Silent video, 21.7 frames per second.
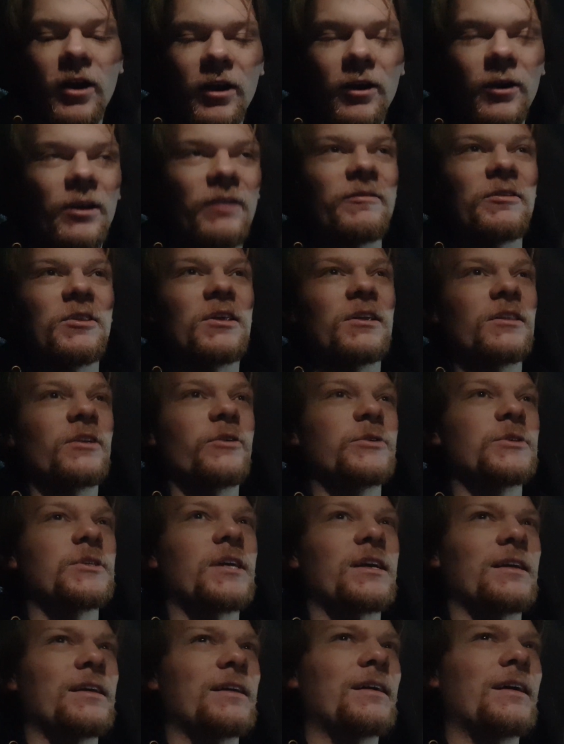I don't even think there was
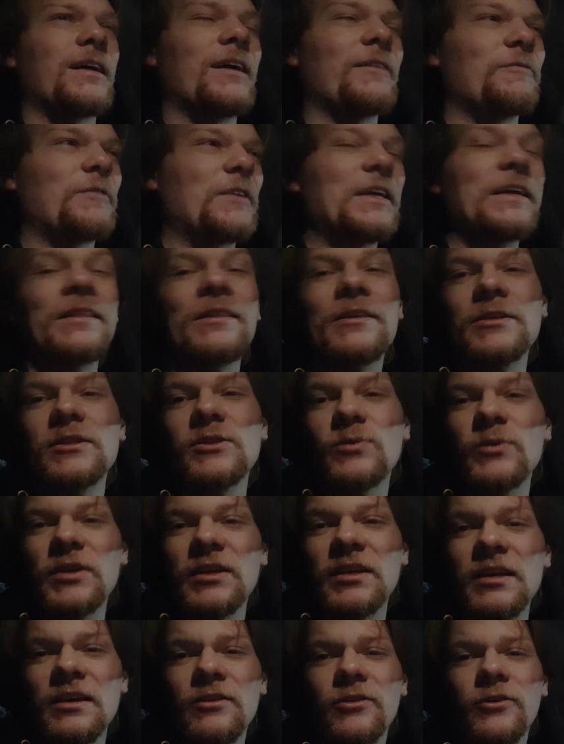FE this
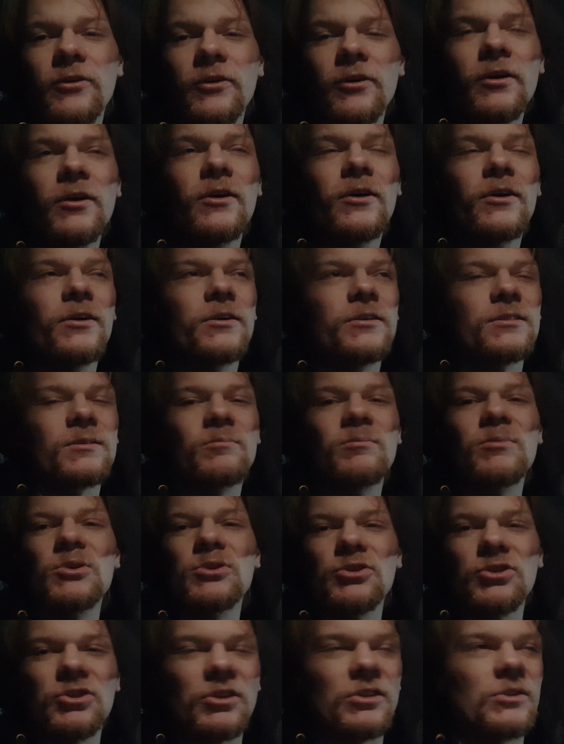week either. Some
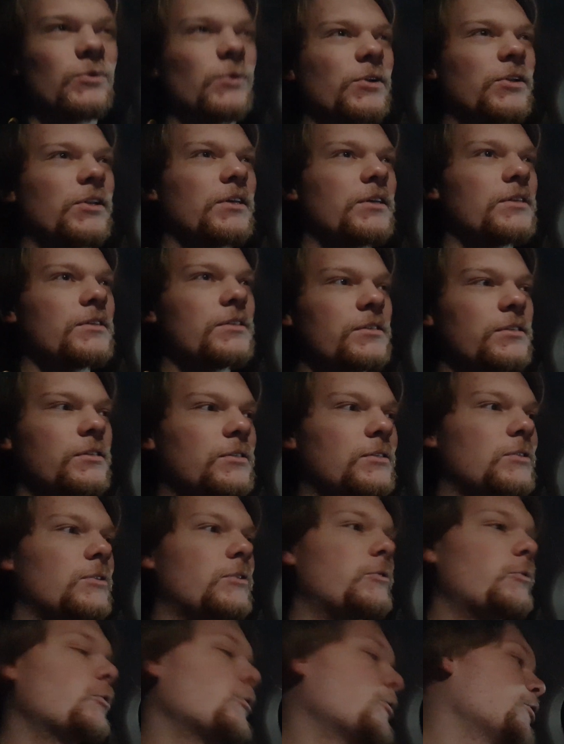bullshit's what it is. It's
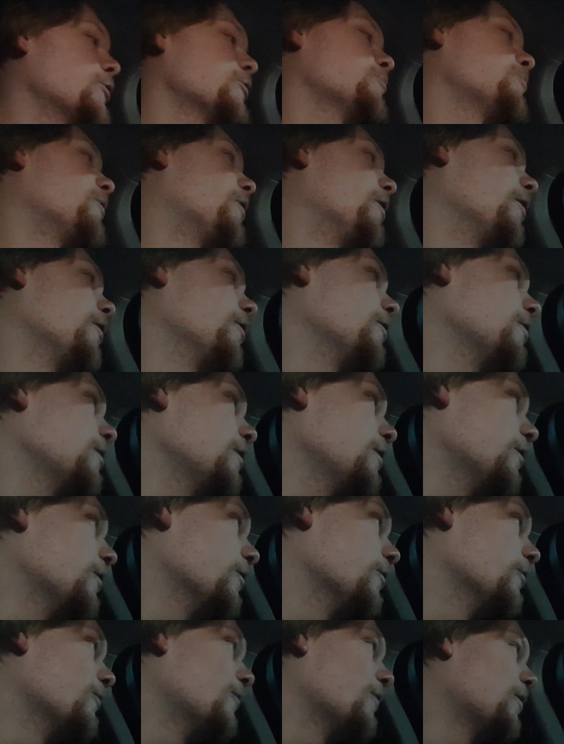the worst part of the
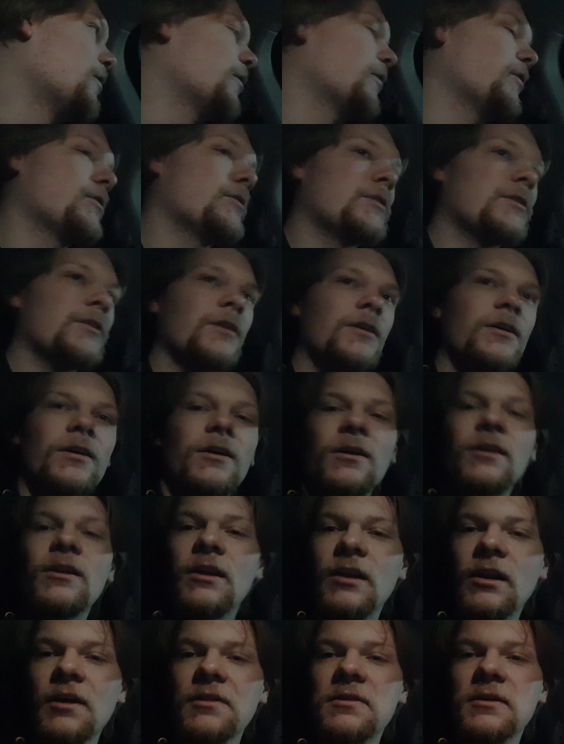year when there's
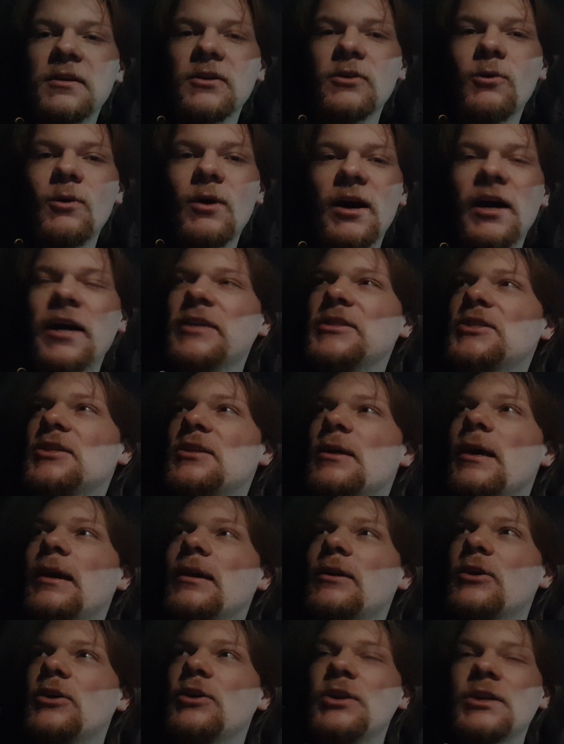nothing to watch.
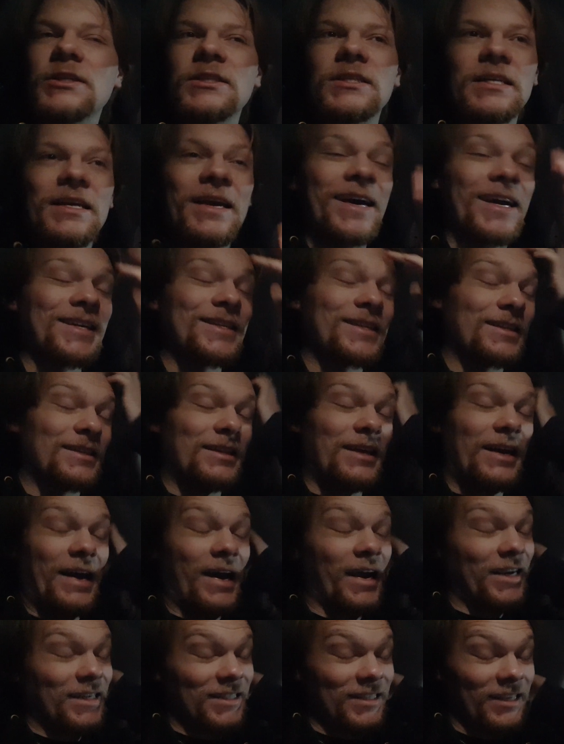Thank goodness the
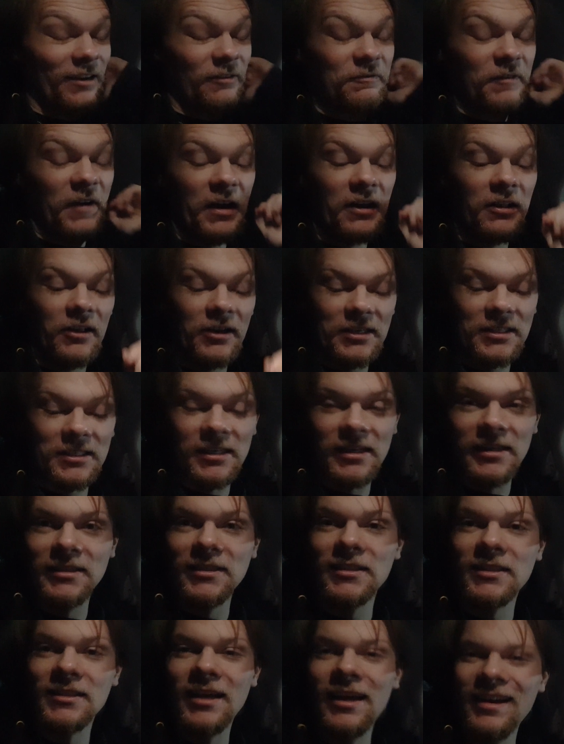XFL
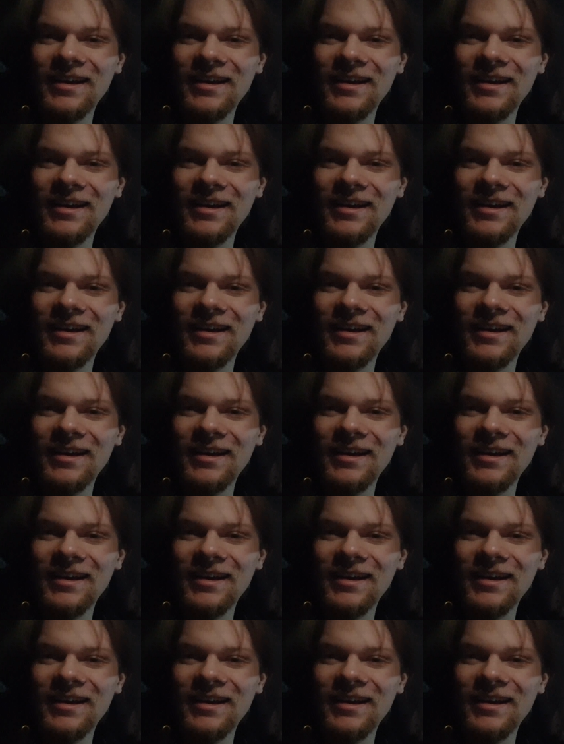exists.